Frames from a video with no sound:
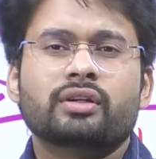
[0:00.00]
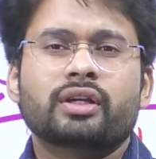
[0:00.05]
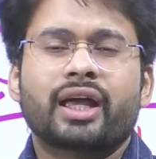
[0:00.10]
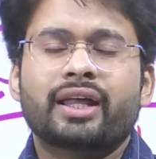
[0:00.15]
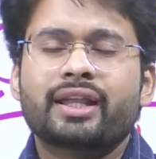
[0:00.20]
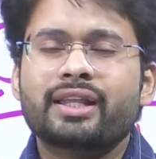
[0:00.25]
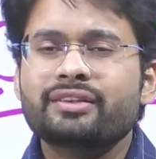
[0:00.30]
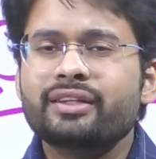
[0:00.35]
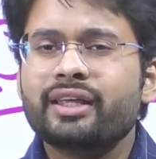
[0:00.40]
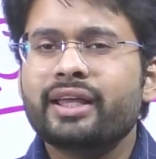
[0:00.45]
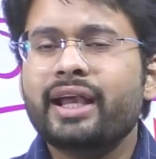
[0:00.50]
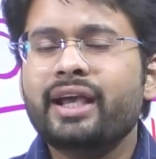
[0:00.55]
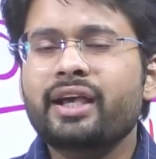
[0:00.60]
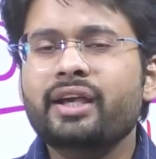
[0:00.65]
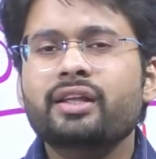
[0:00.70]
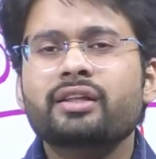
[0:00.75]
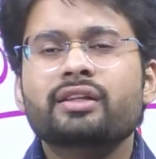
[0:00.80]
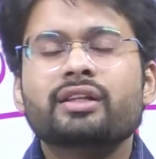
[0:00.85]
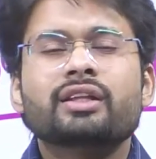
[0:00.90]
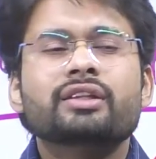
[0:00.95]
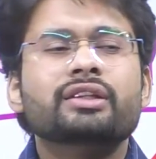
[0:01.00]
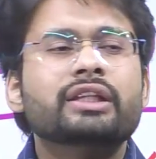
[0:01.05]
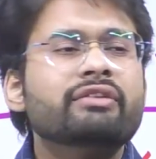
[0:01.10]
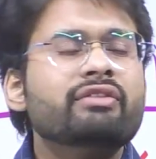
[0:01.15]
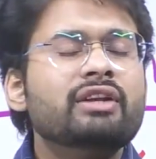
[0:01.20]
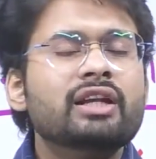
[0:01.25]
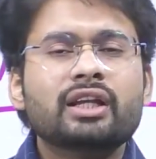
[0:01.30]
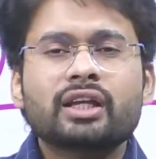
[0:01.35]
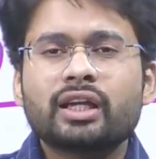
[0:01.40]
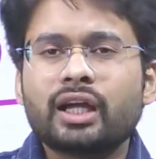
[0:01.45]
And in the end, they
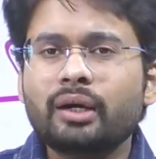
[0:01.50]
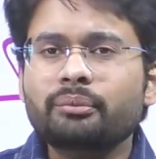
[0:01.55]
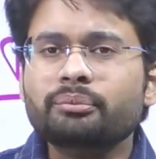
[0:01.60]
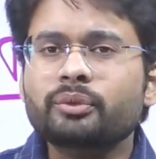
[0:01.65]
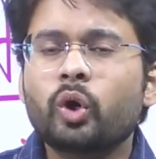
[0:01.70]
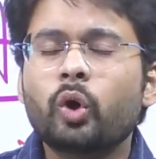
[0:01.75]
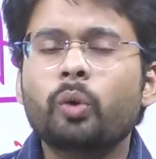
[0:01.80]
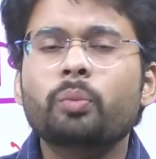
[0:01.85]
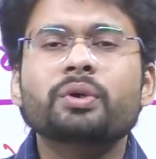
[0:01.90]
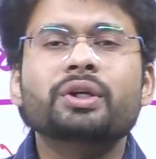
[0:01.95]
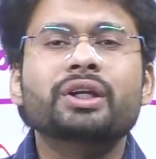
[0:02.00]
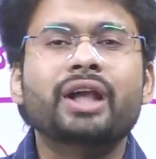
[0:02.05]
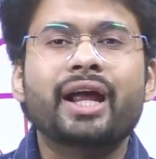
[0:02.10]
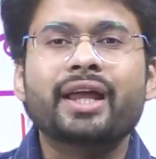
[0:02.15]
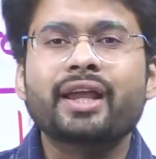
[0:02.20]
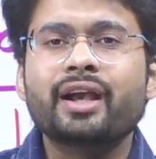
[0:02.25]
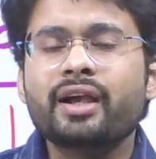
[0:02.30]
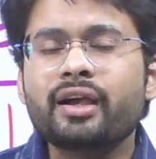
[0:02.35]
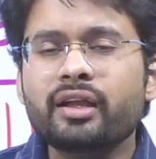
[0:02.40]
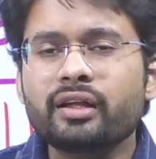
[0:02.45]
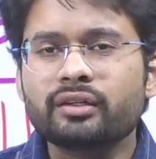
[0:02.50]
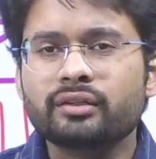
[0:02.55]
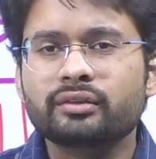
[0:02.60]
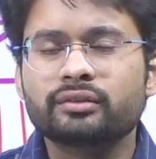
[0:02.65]
will come home tired.